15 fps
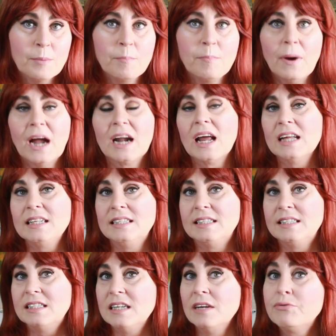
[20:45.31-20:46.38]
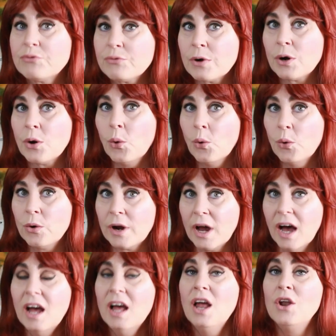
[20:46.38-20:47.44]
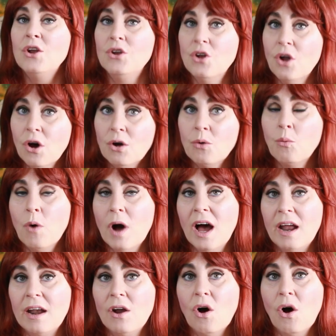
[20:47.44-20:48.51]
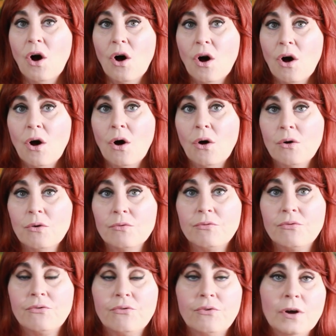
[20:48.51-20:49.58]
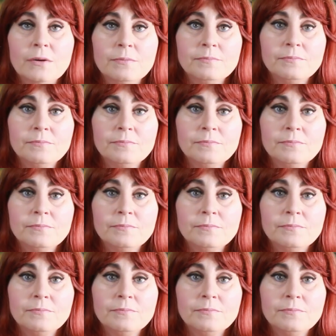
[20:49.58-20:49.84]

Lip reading: but a different order, not one of